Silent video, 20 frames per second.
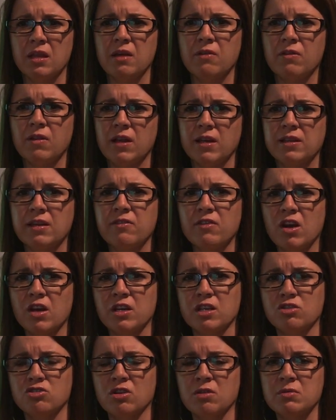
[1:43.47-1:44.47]
They feel like they've
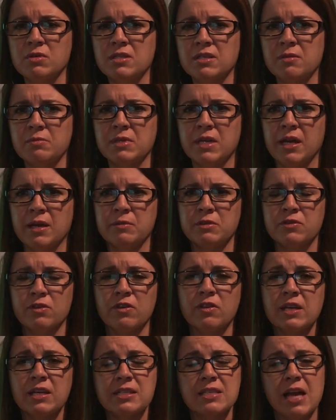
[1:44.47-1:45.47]
gotten in trouble sometimes
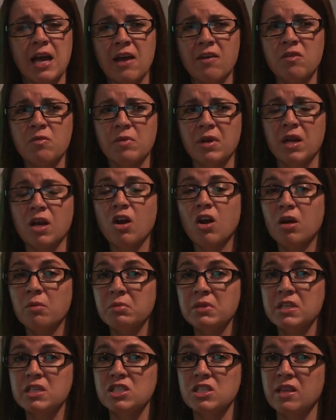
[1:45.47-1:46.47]
for things that haven't been
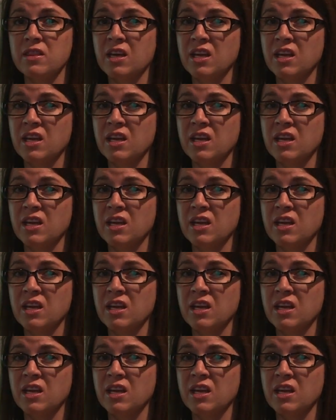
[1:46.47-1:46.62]
accomplished,